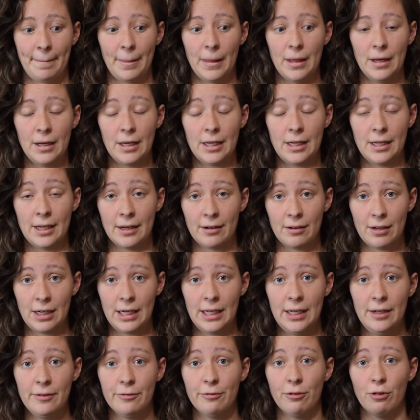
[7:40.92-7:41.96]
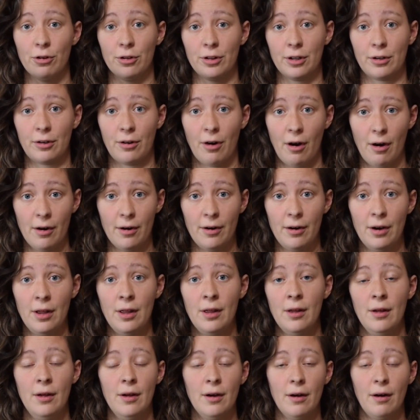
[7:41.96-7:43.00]
yearly for the car
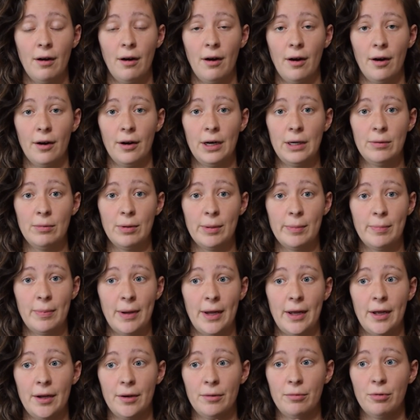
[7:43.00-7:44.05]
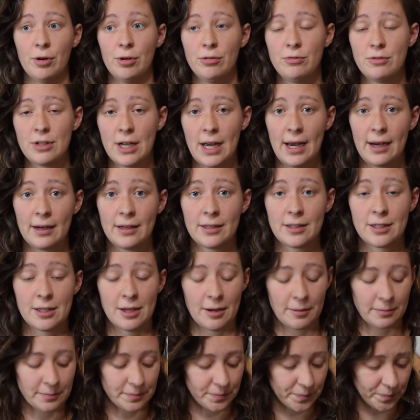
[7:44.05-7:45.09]
are, we pay road tax,
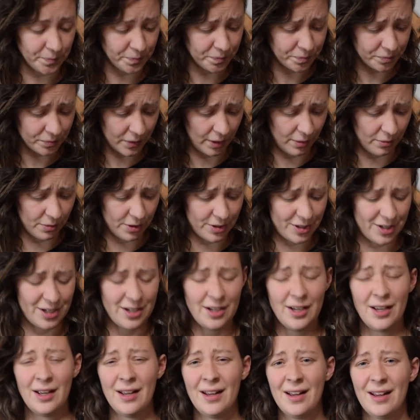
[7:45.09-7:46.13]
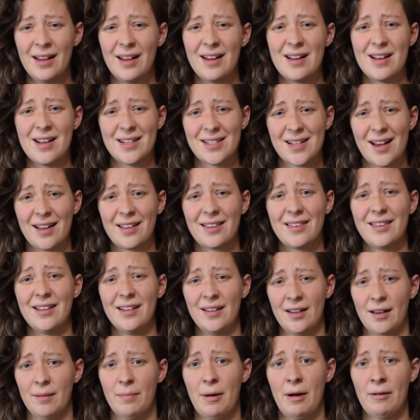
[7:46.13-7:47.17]
which is I
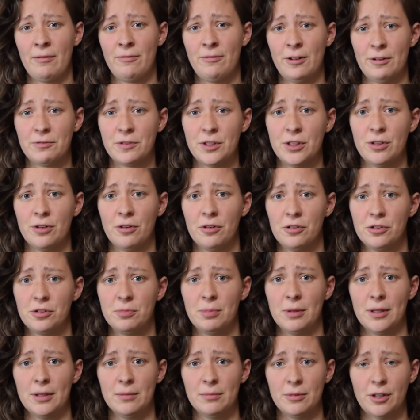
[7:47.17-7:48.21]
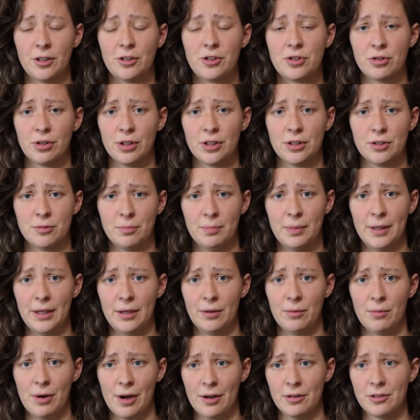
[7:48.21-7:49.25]
think about 50 euros, but I'm not sure, it's been a
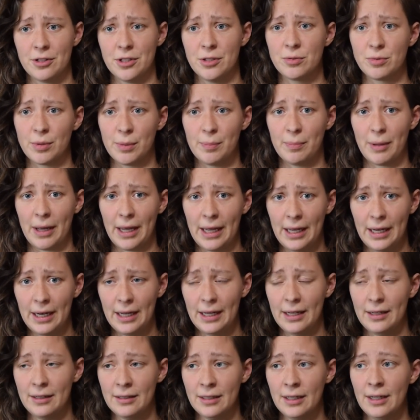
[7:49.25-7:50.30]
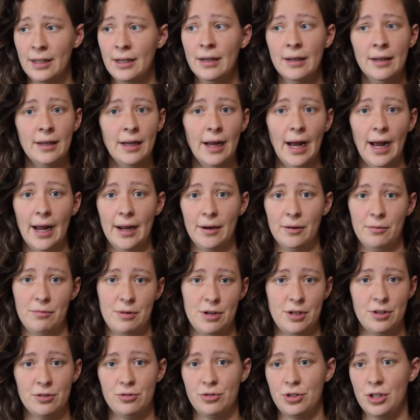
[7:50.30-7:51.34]
while since we paid it, and we
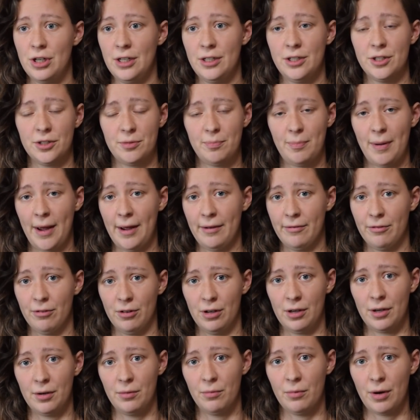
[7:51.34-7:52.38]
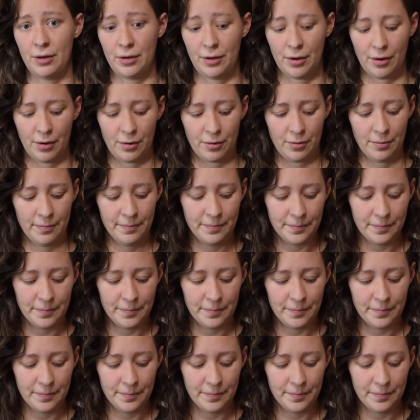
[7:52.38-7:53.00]
usually just pay for it in one go.